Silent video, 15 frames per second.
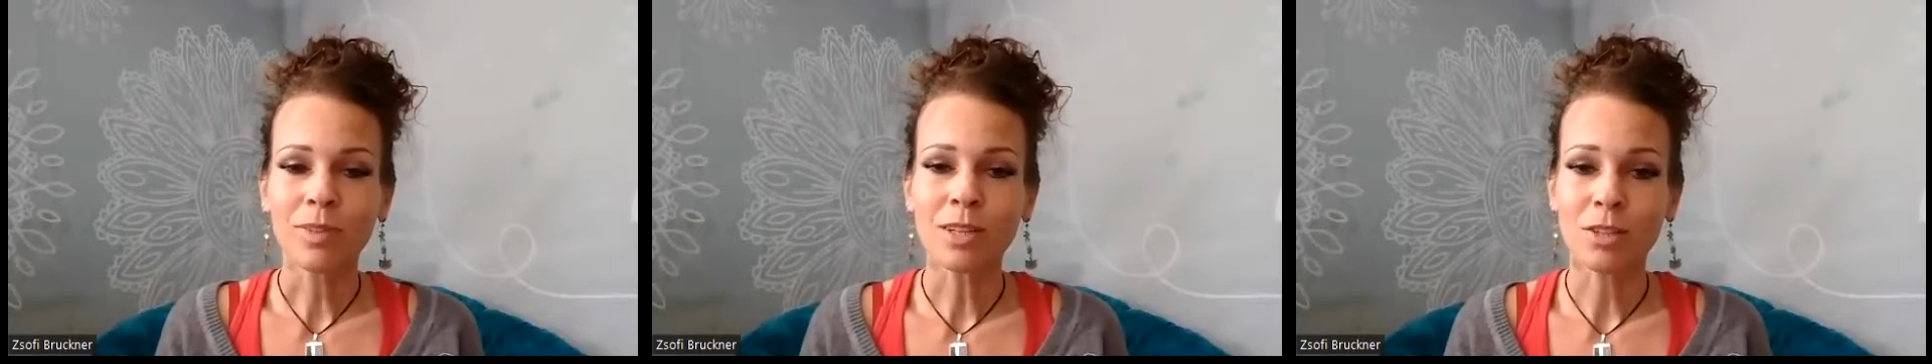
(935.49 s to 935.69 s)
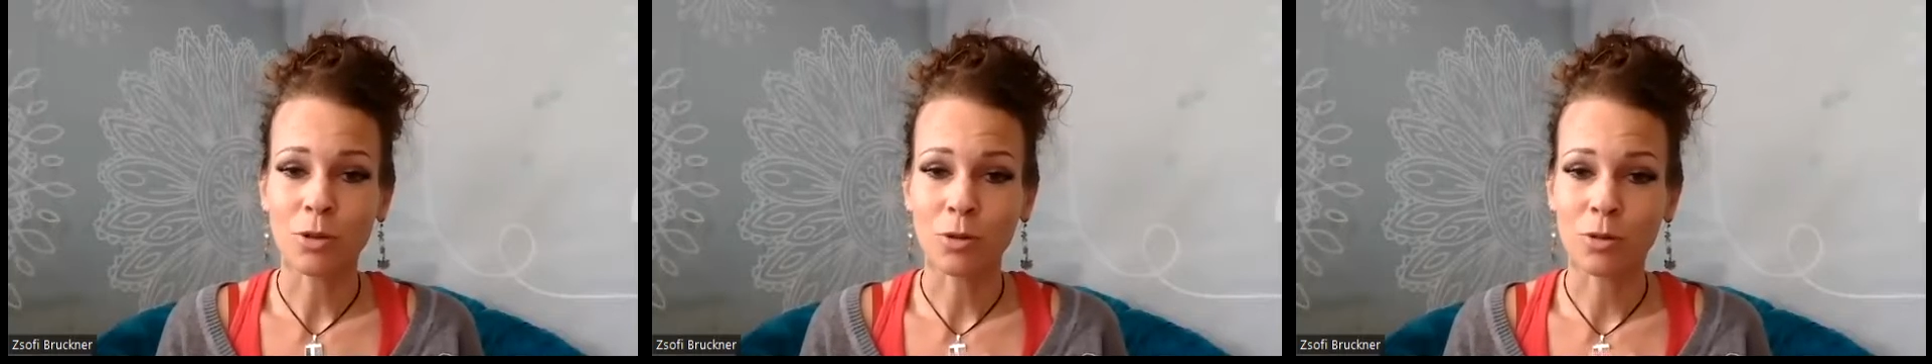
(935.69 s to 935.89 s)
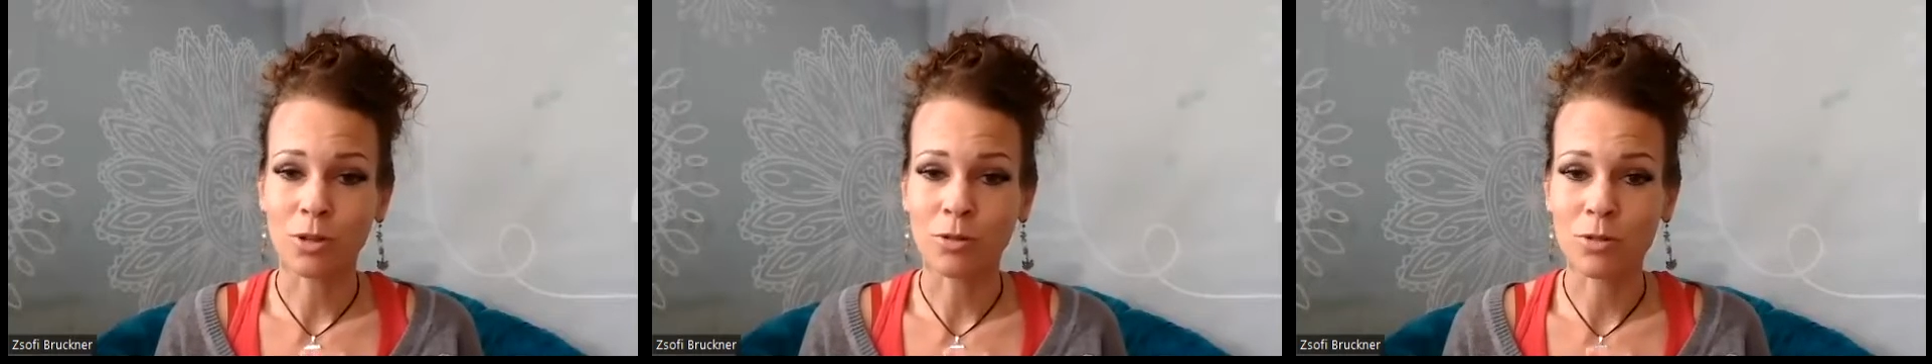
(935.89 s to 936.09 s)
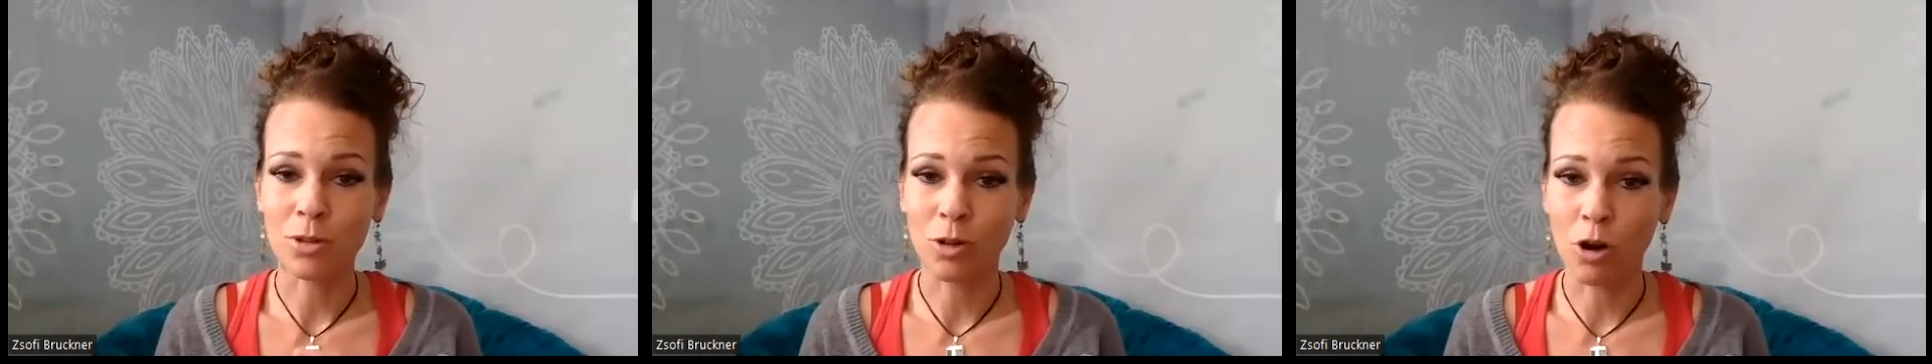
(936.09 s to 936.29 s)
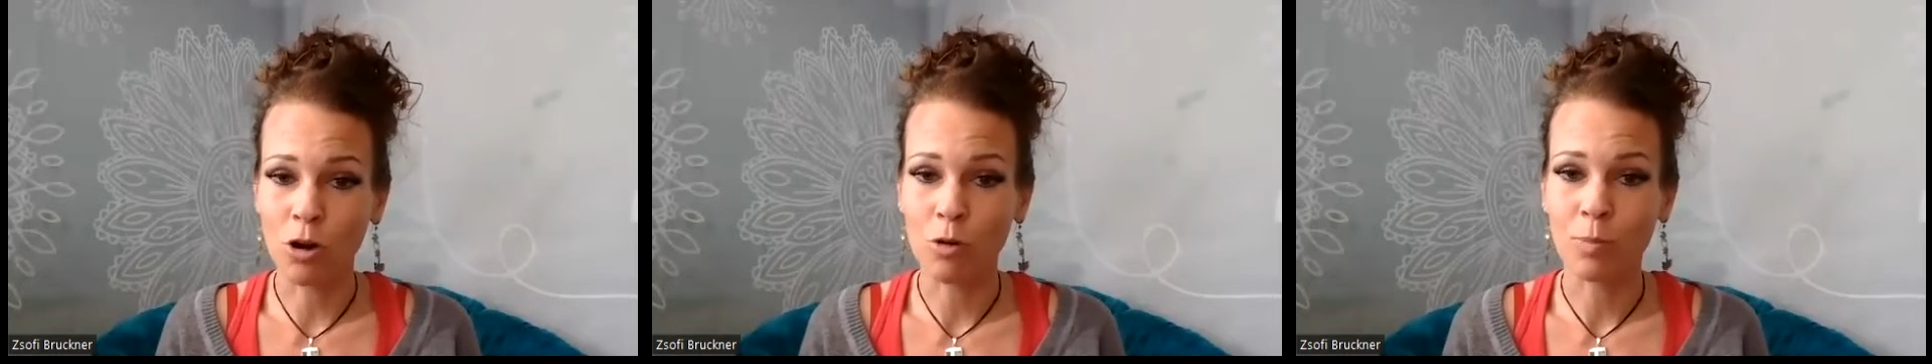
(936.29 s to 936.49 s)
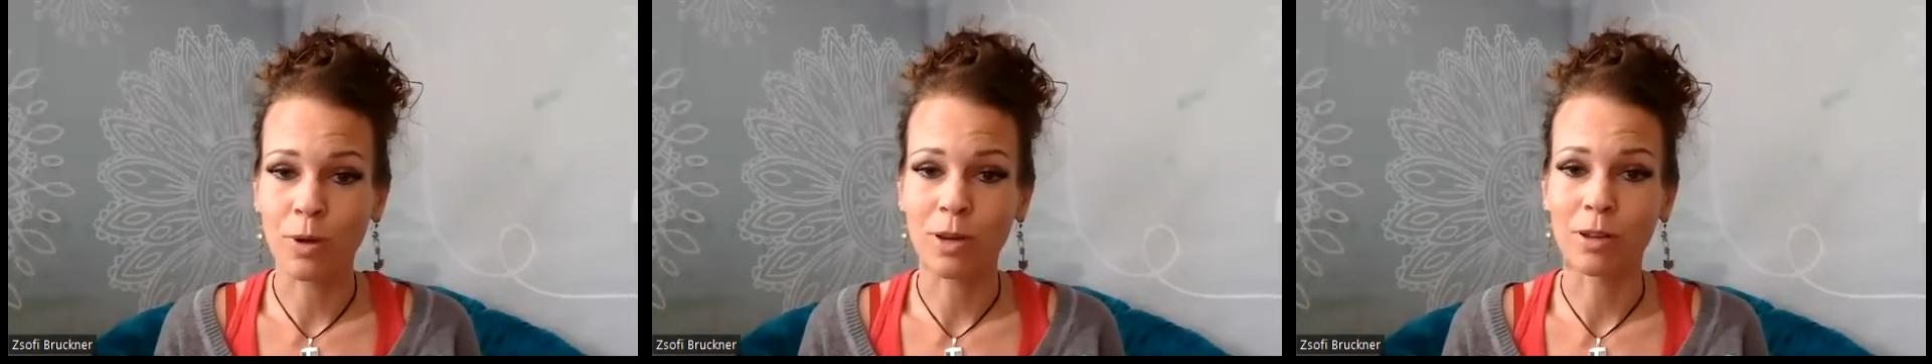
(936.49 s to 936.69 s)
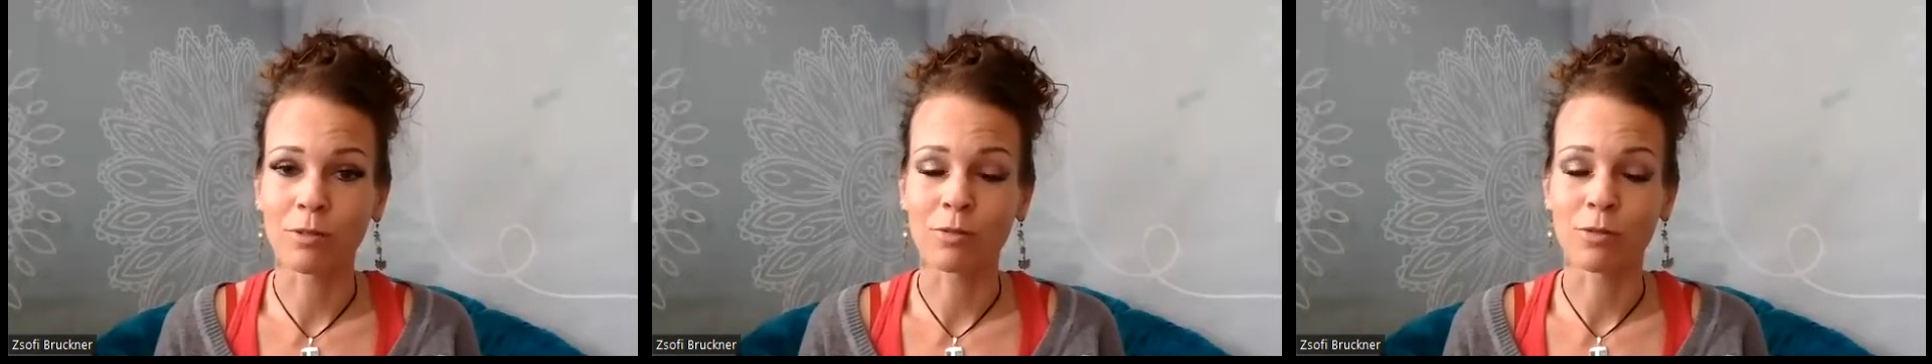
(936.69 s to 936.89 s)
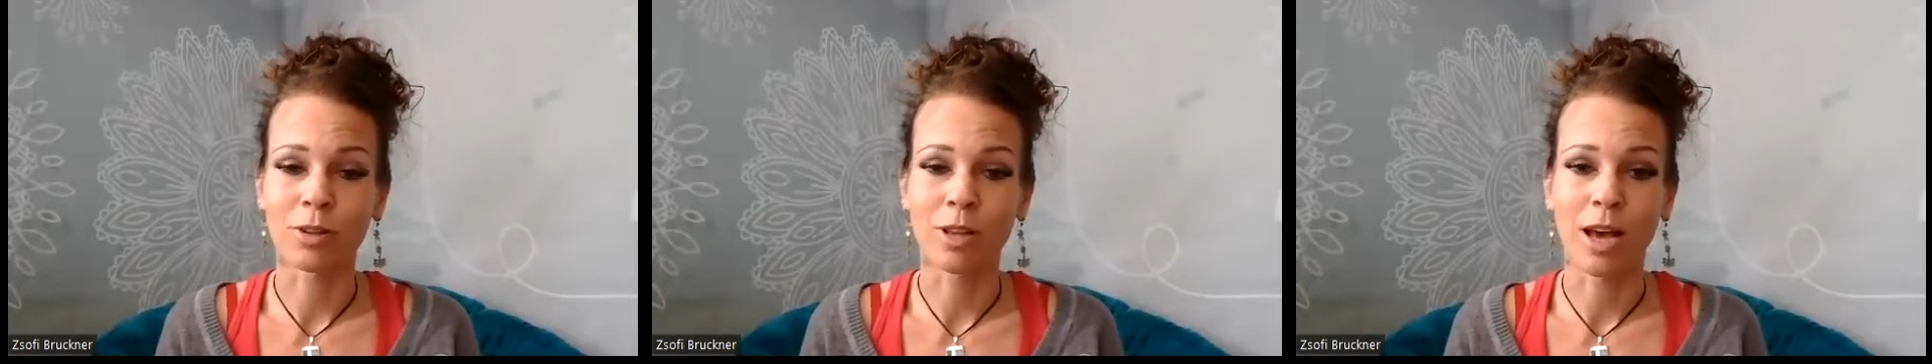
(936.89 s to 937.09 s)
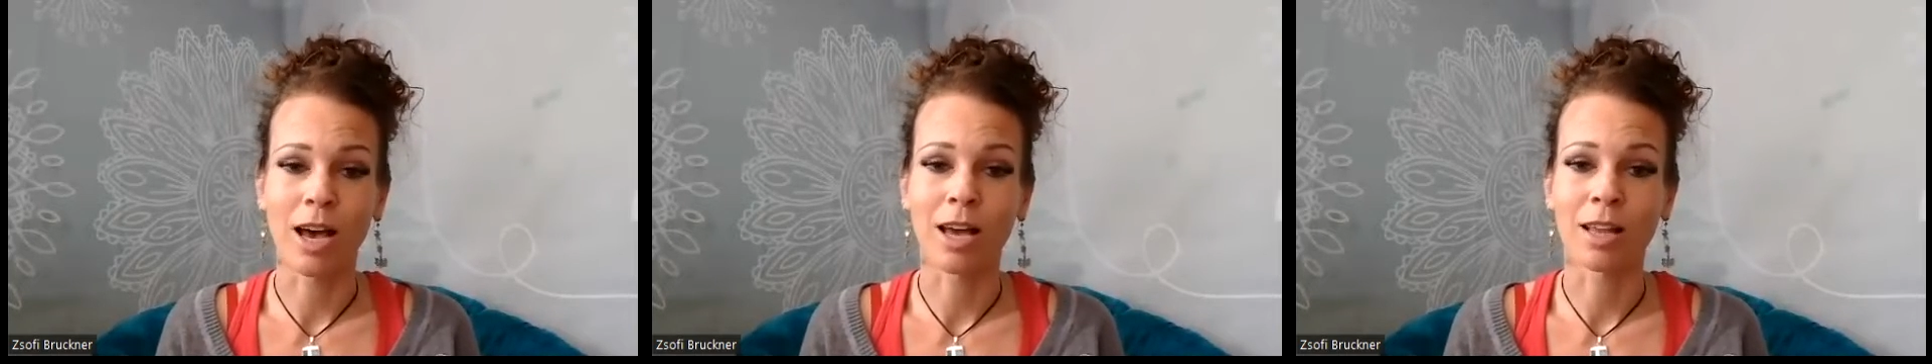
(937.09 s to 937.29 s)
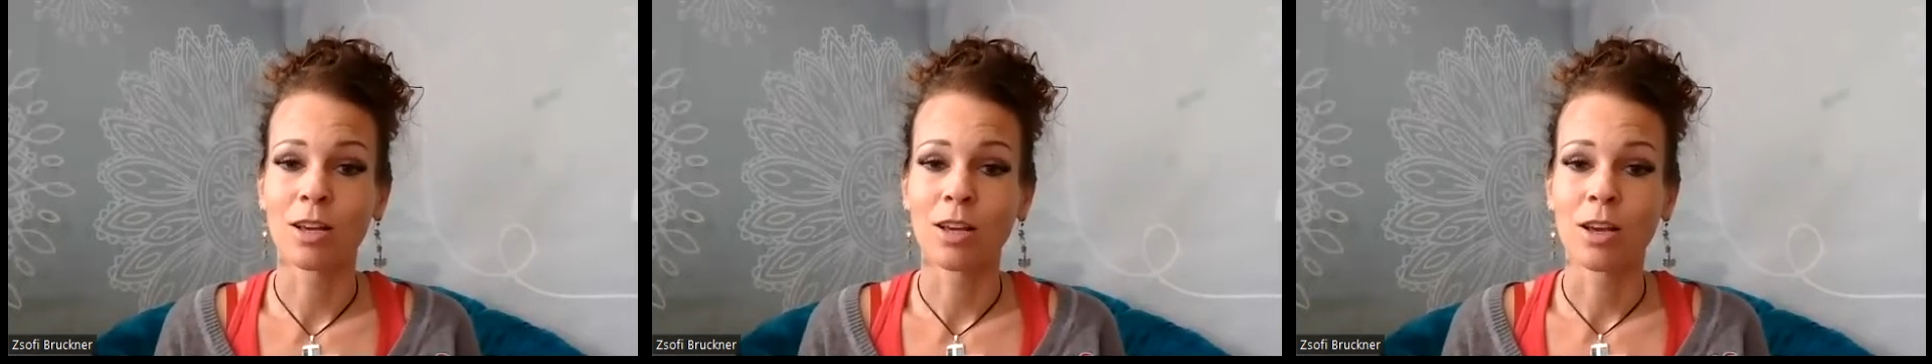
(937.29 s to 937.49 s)
So there's an opening for
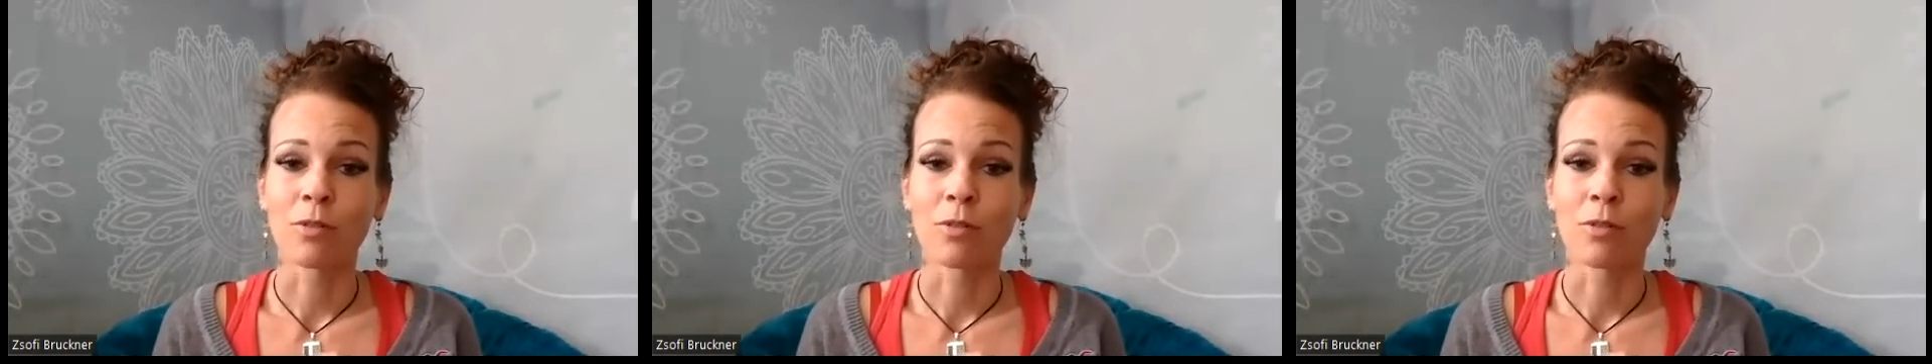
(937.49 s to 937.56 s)
that,